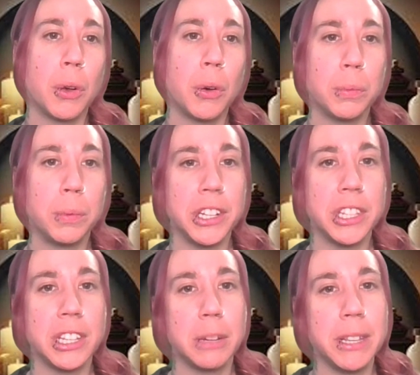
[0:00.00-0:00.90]
Cold plunge
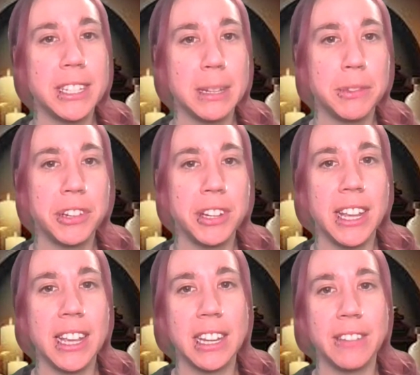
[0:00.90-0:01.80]
therapy has
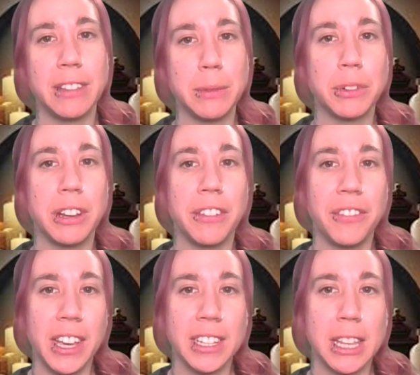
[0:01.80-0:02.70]
demonstrated anti-inflammatory
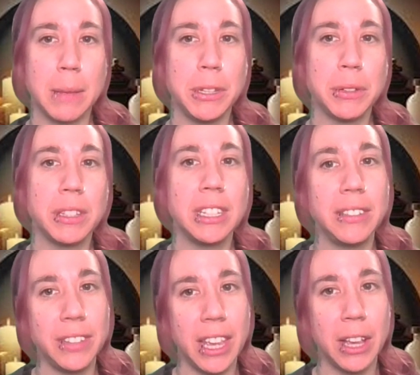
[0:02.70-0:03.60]
effects, helping to
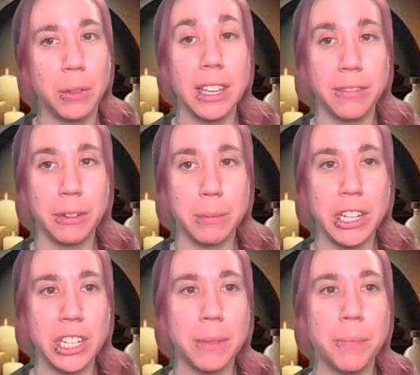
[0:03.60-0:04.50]
alleviate gut
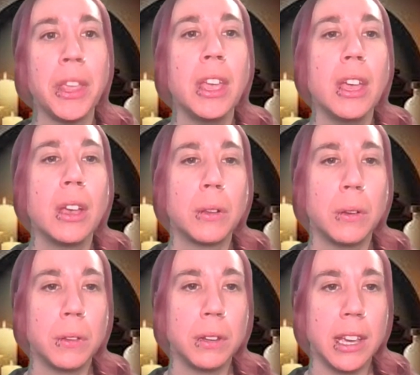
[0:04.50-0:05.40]
inflammation.
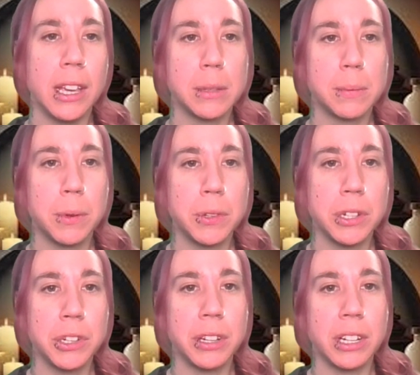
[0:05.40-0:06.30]
Cold
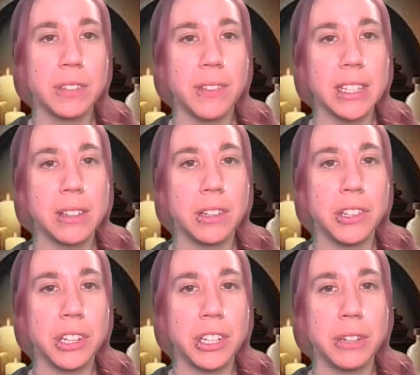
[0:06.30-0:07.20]
exposure triggers
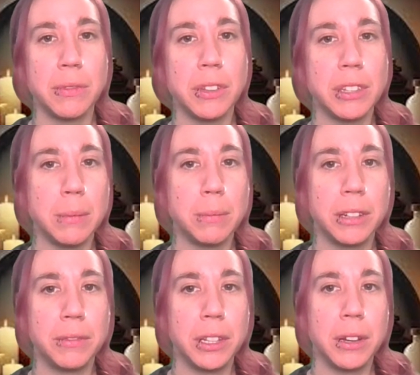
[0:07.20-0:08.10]
vasoconstriction, reducing
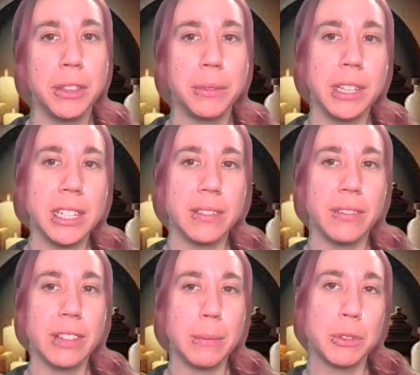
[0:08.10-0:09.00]
blood flow and the release of
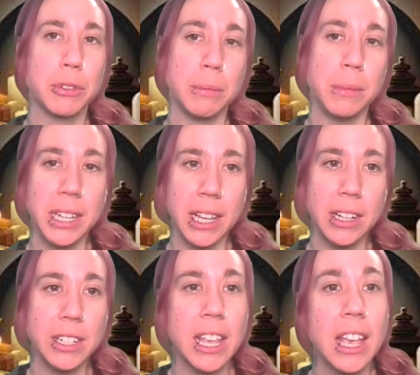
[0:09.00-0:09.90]
inflammatory
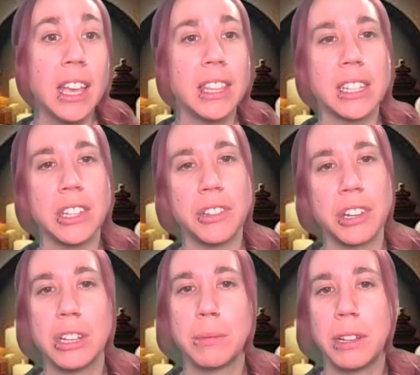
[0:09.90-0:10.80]
mediators. This
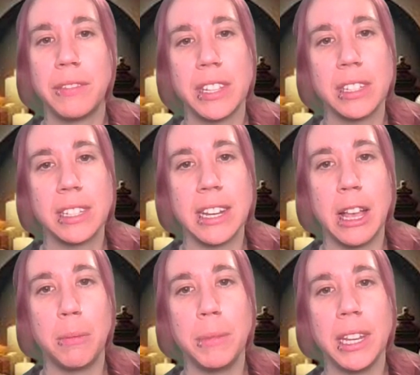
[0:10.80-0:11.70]
constriction of blood vessels can
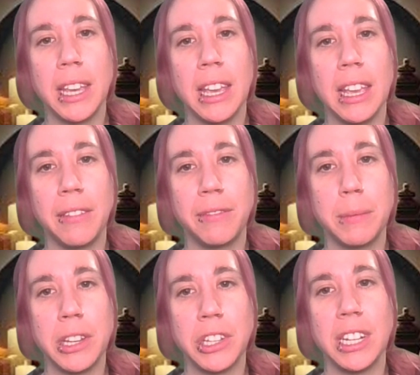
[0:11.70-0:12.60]
help mitigate
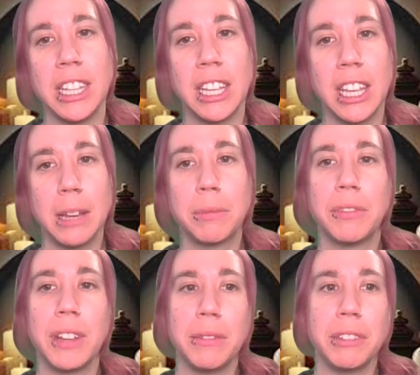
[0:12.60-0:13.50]
inflammation in the gut,
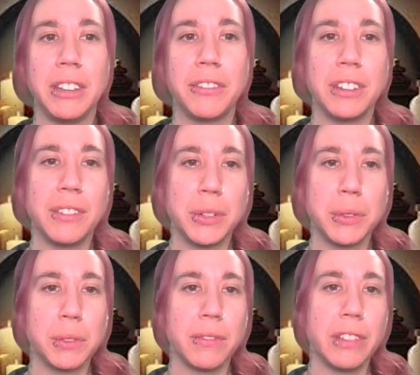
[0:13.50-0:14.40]
providing relief for
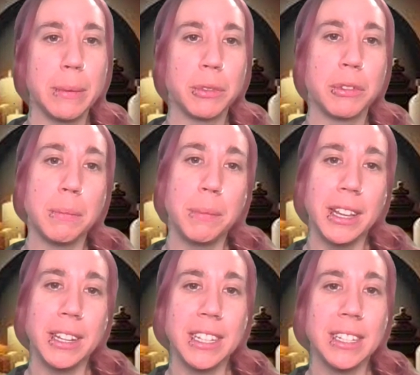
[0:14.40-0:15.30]
individuals with inflammatory
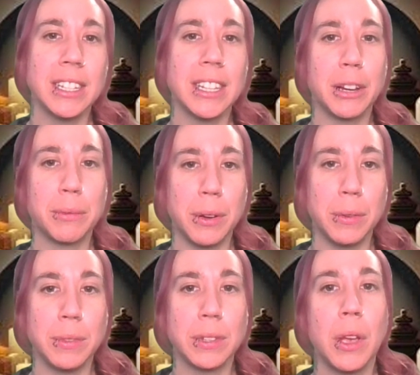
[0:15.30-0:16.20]
bowel diseases like
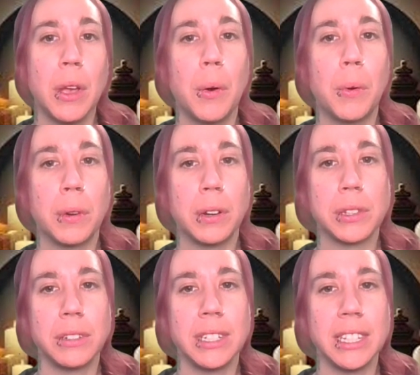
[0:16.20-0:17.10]
Crohn's or
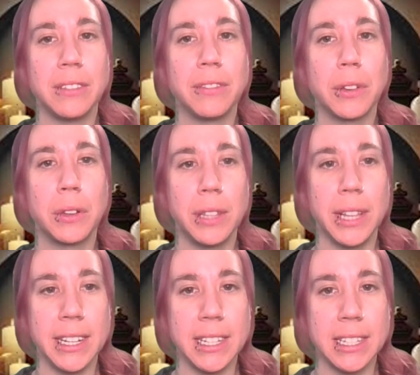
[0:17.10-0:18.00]
ulcerative
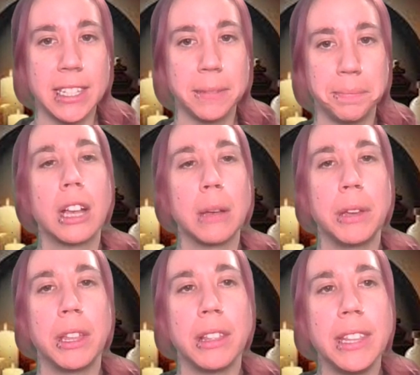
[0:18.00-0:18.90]
colitis. A
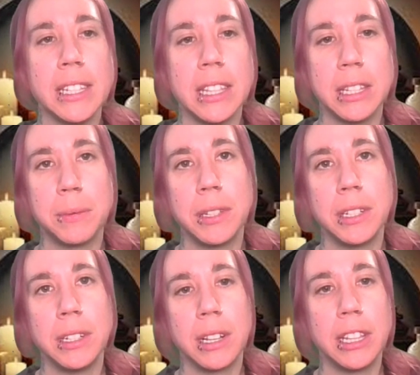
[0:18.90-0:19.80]
couple other things that this
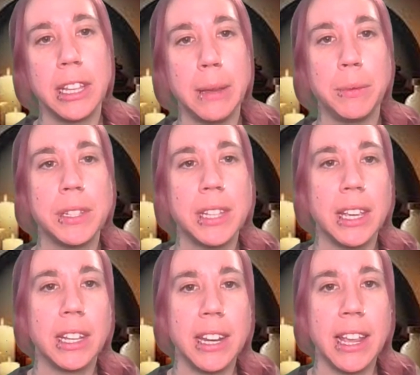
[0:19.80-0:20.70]
one claimed was that
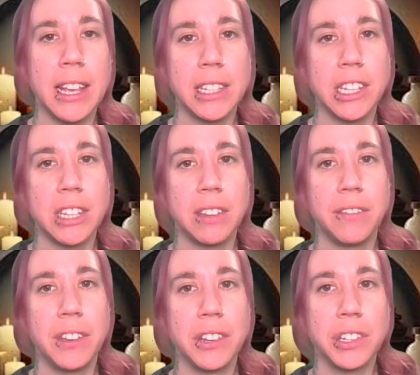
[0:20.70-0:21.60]
it could enhance
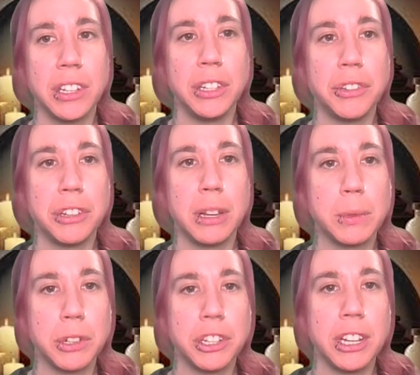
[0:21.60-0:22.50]
digestive function, nutrient
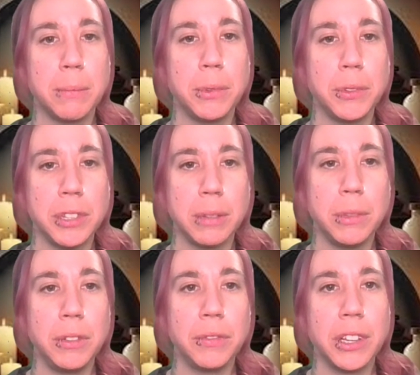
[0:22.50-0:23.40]
absorption, and boost
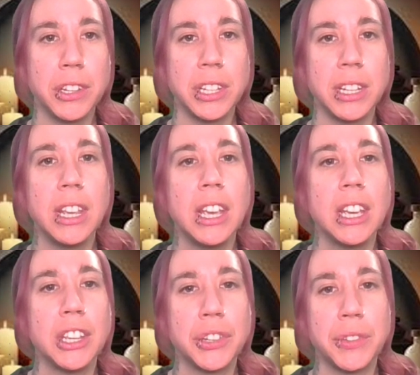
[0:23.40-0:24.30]
immune function,
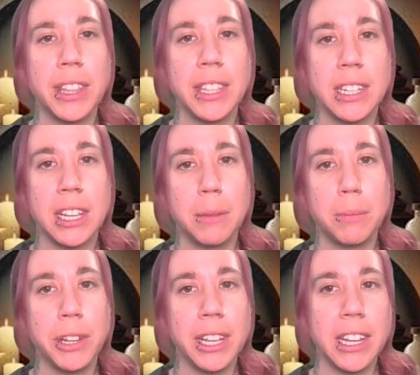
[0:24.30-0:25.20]
strengthen the
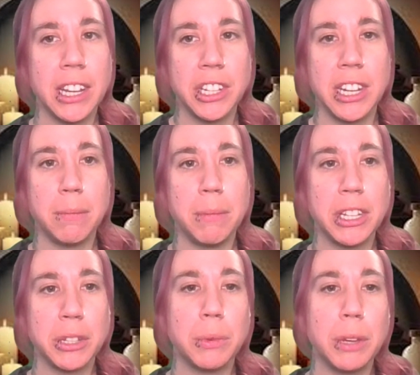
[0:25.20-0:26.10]
gut-brain connection and
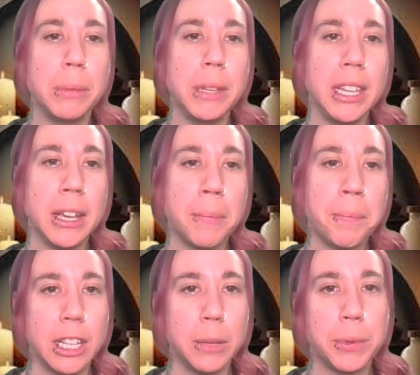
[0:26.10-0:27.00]
mental well-being,
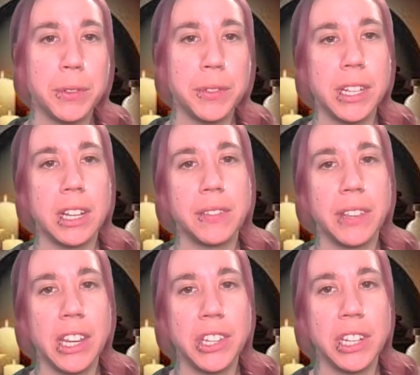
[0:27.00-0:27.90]
improves
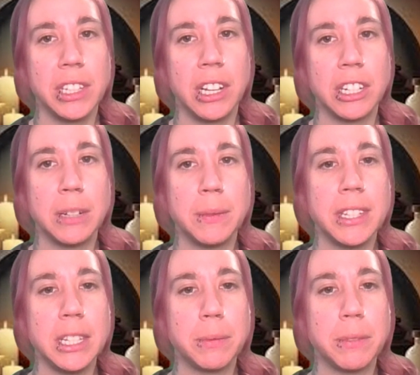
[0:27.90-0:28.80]
detoxification and long-term
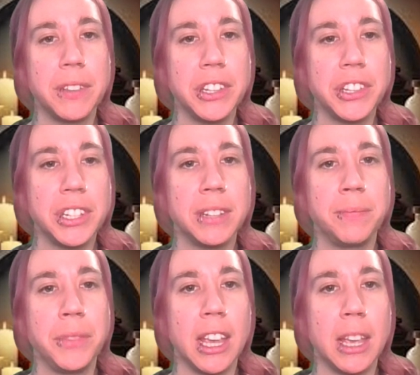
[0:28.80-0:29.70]
disease
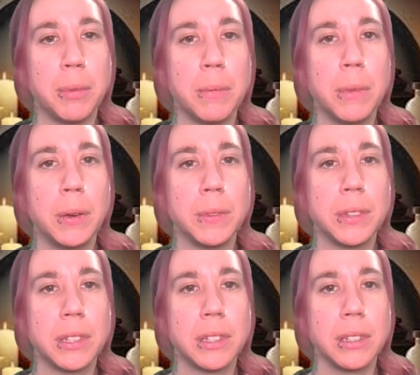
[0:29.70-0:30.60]
prevention, and
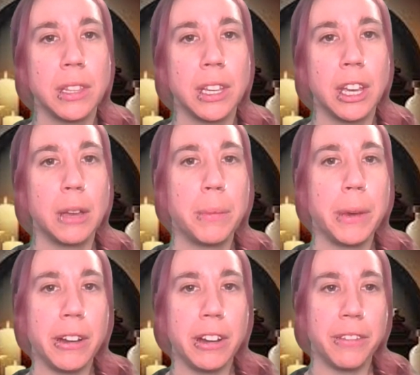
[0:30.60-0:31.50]
promotes the gut
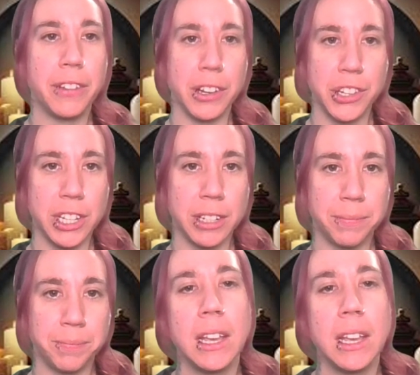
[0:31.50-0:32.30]
barrier function.